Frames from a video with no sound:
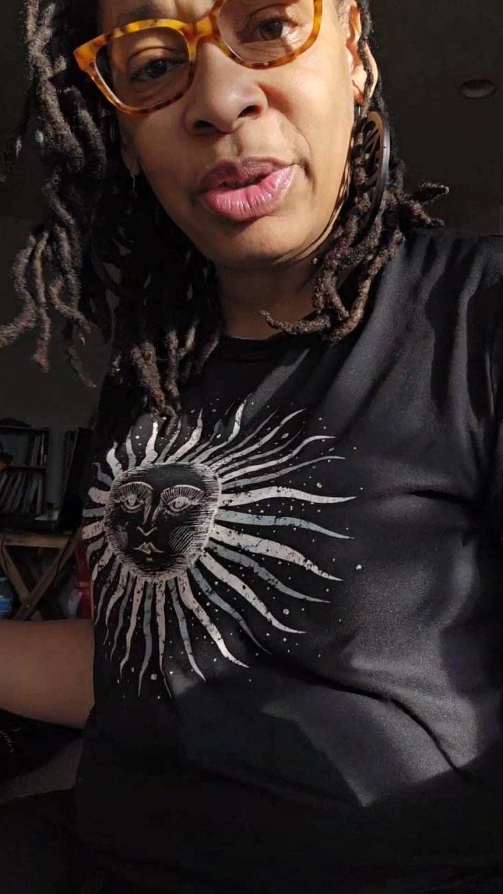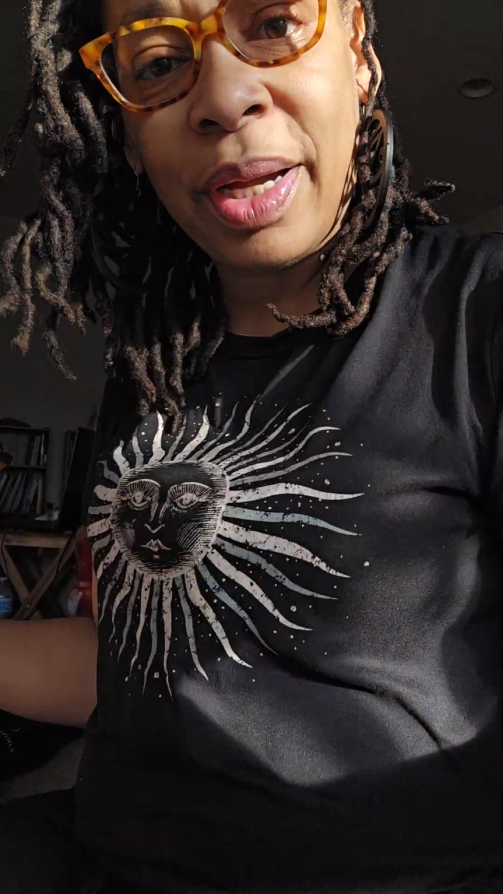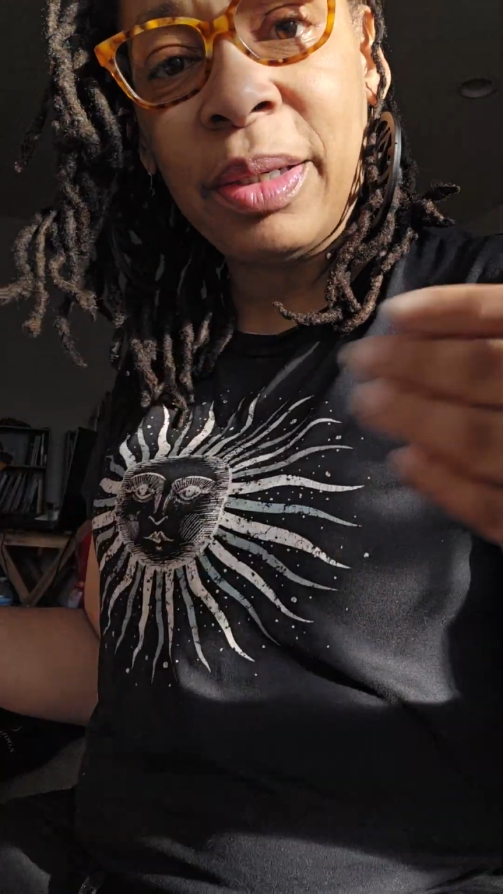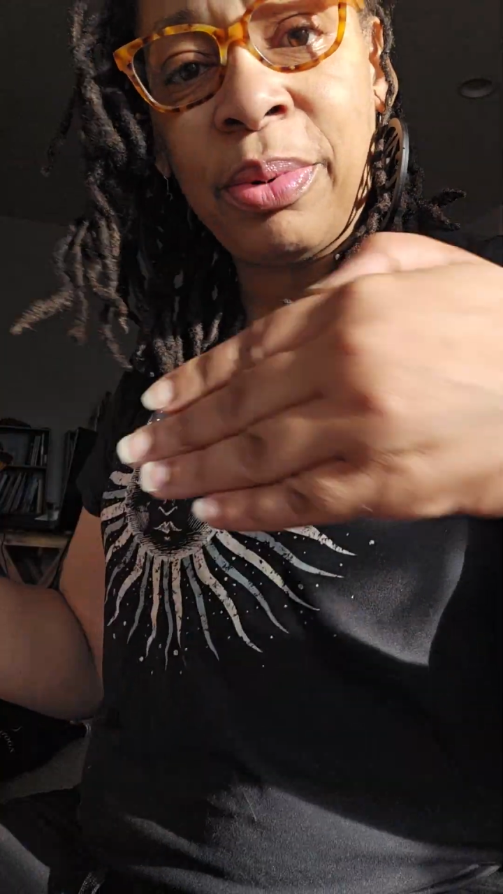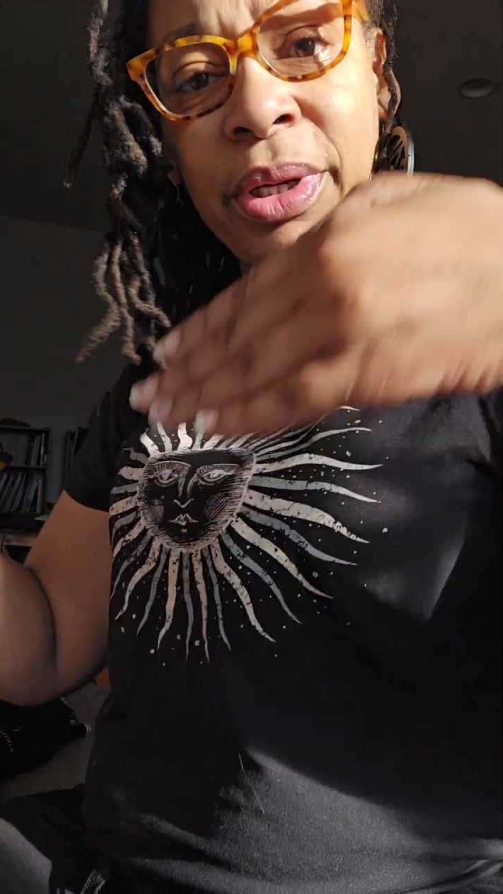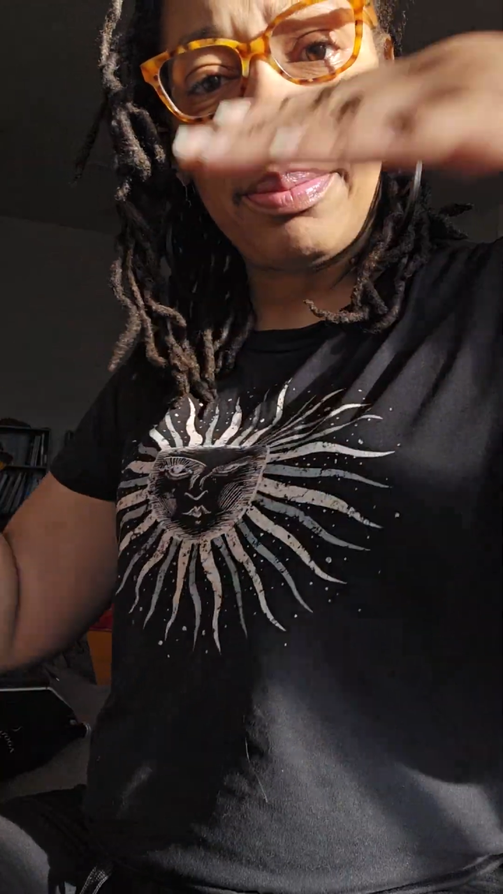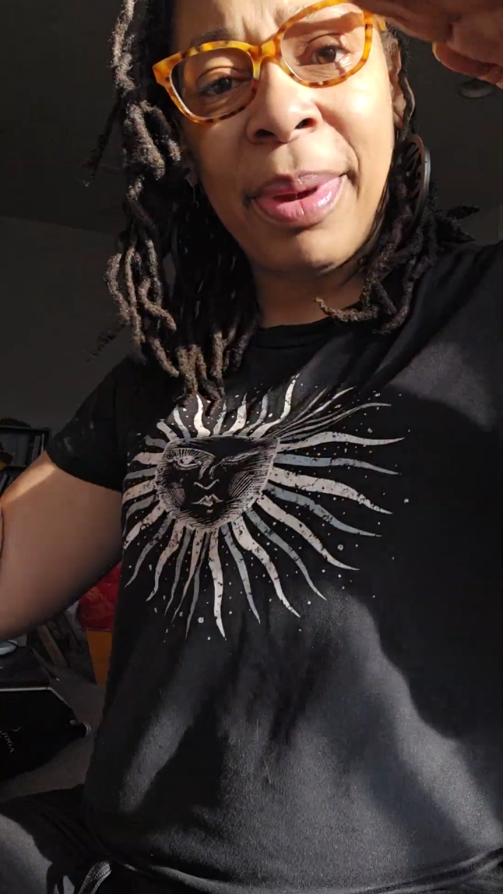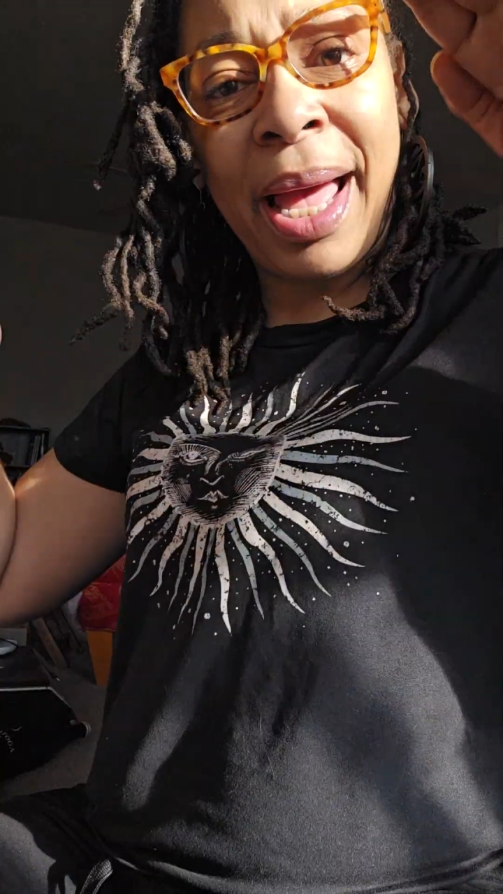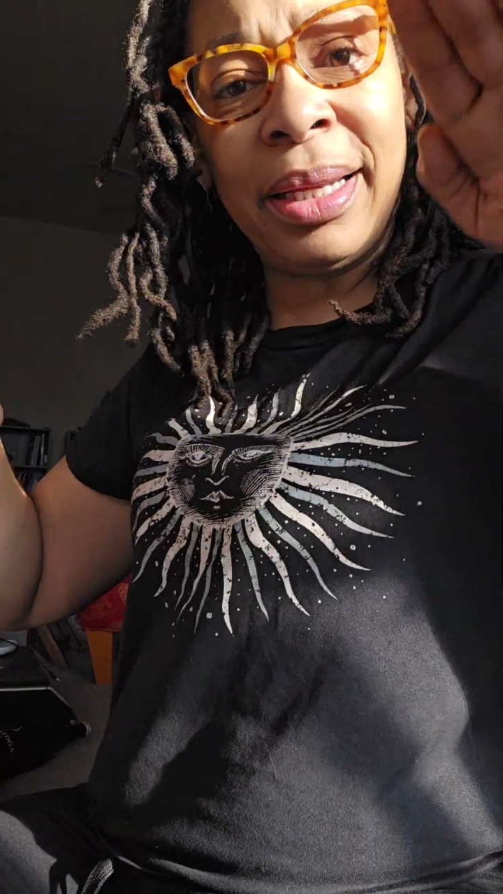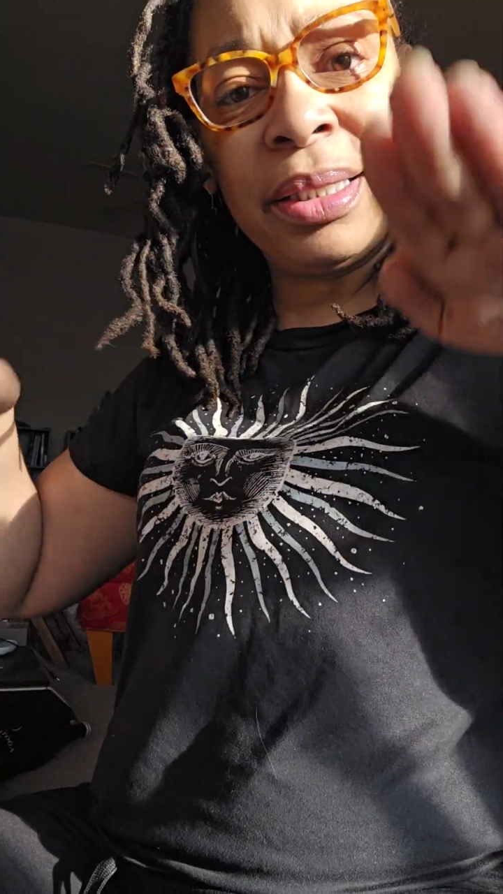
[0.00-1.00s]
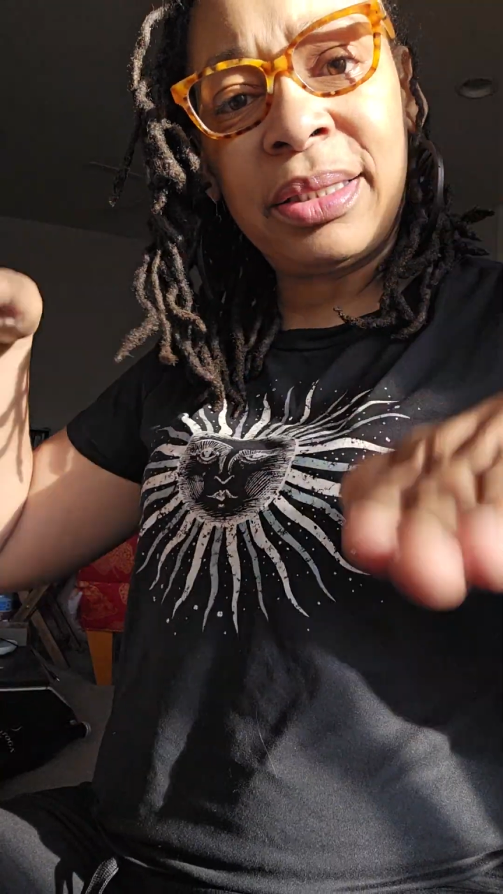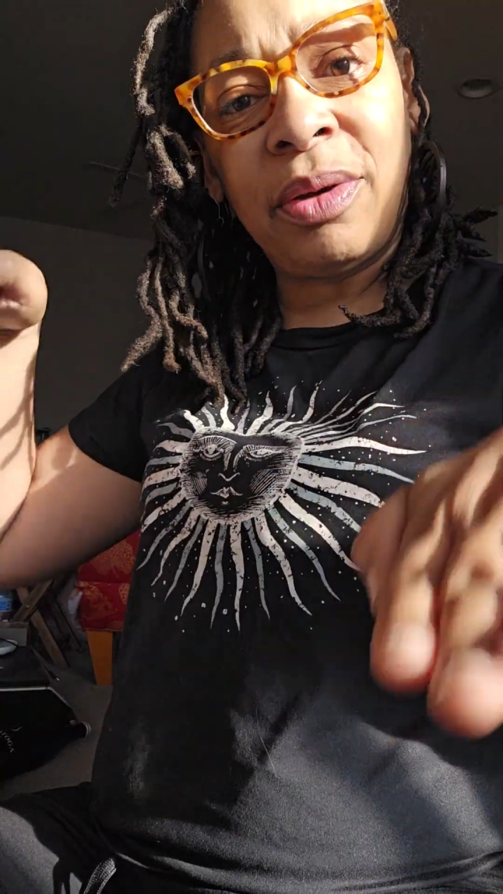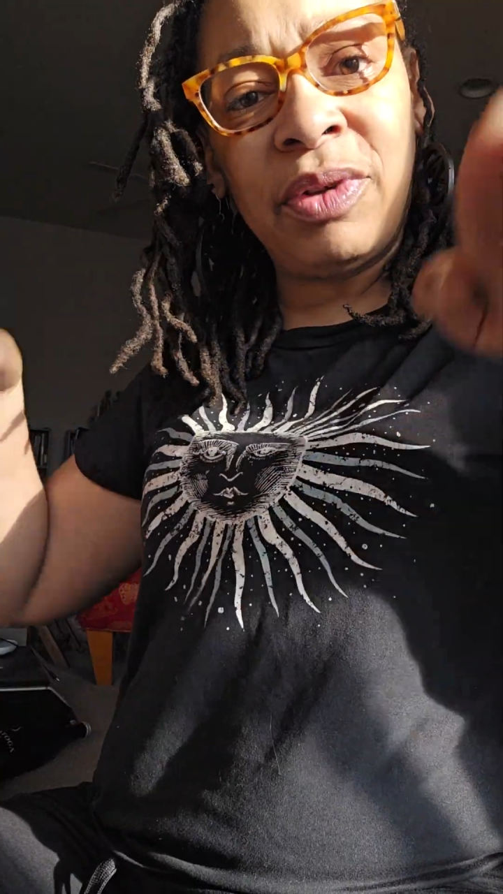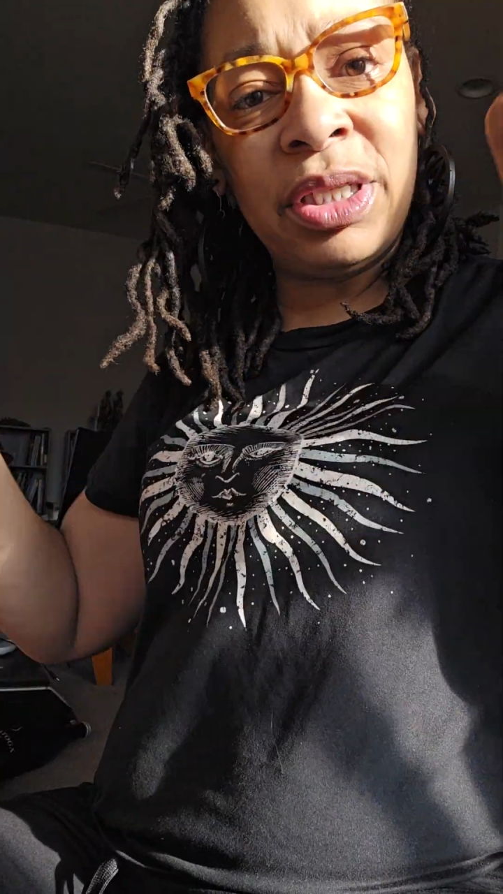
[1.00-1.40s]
trying to bring a balance of